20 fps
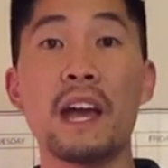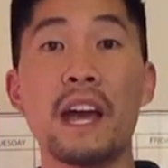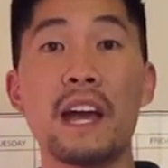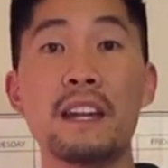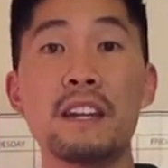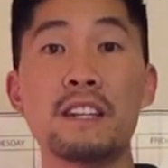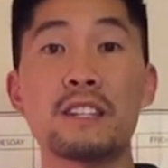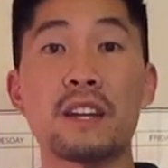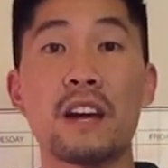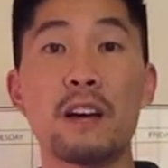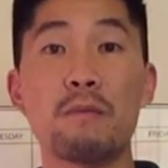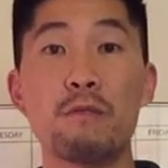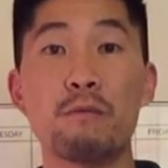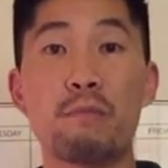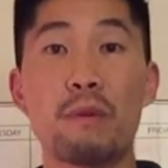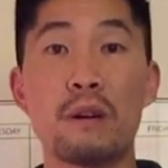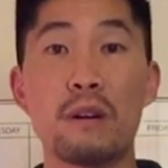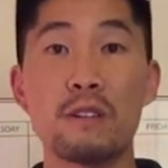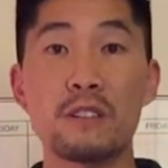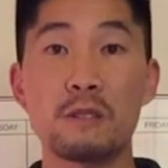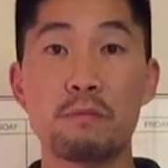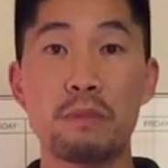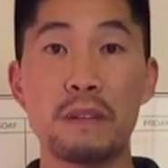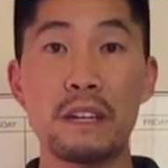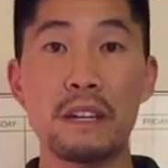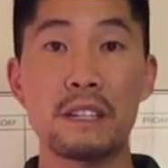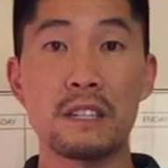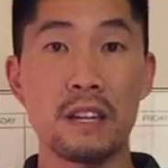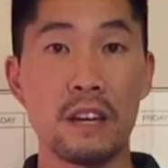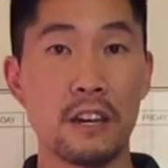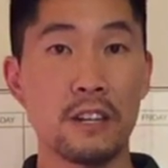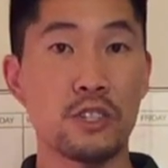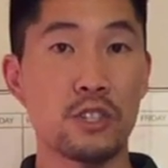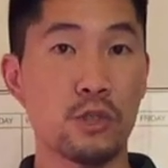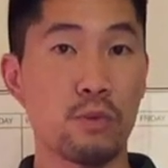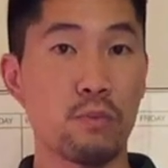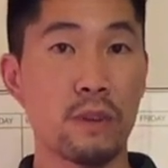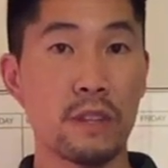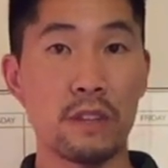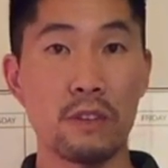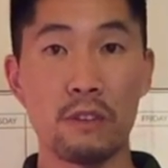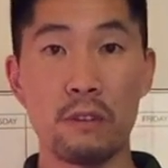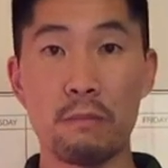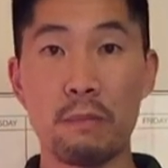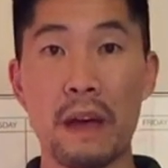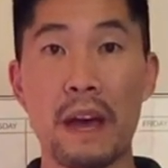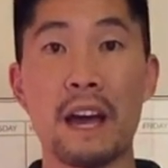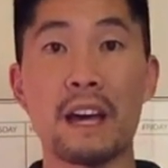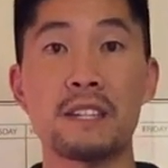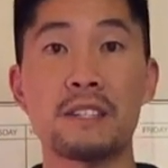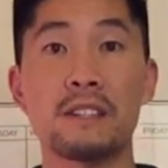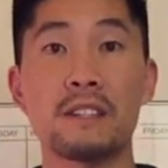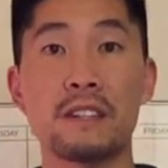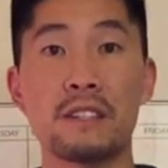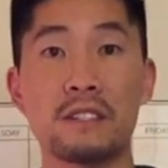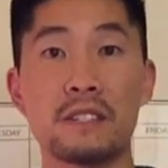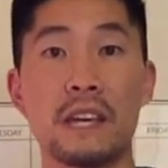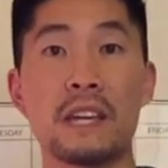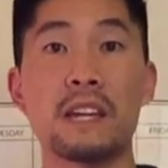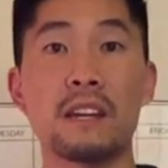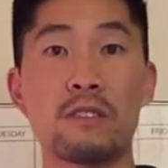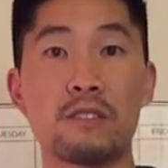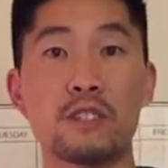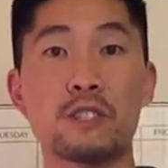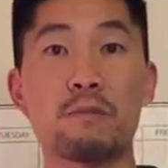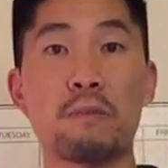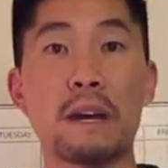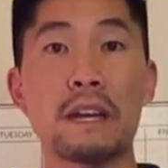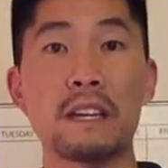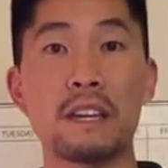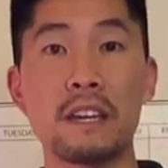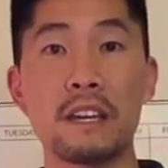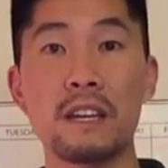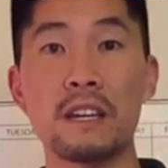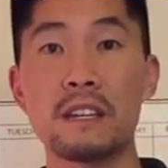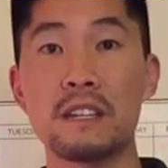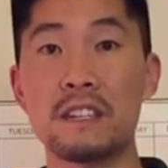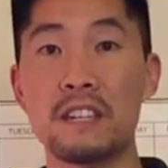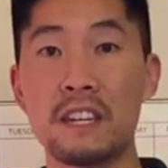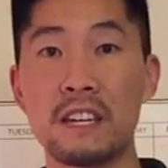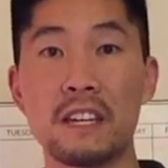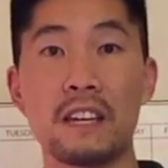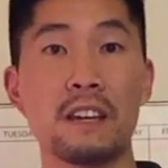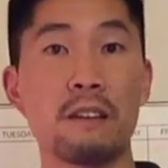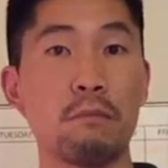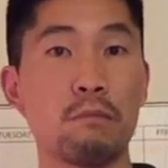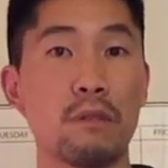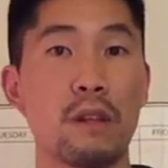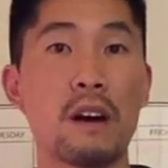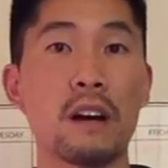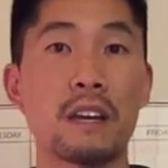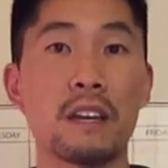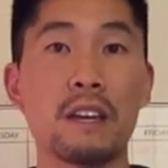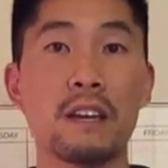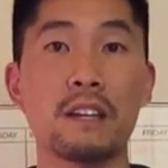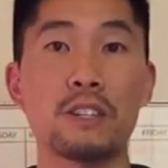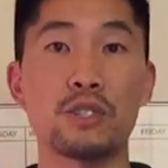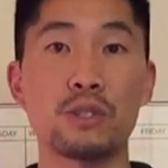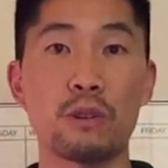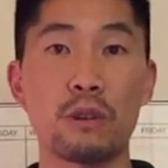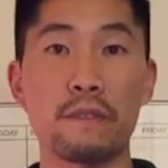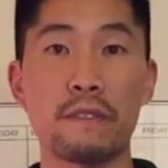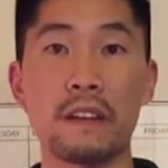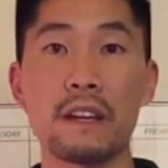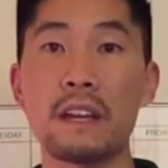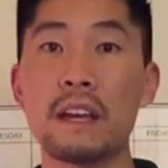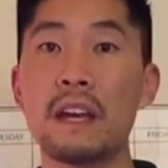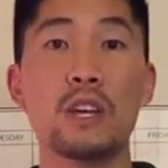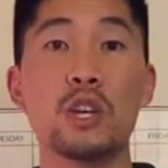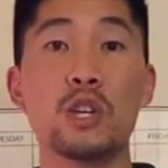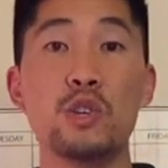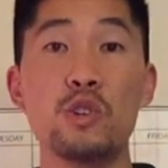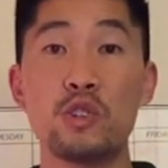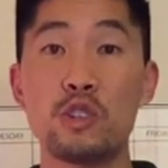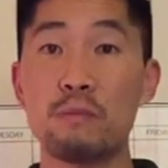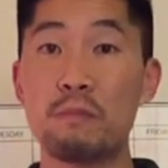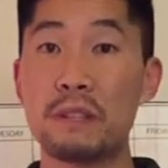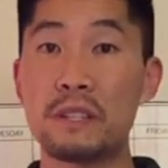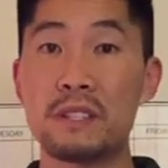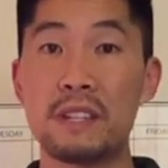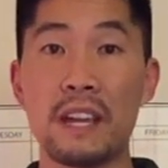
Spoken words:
Any time a ball is being touched, whether you're passing, setting, or spiking, digging, blocking, serving, you should be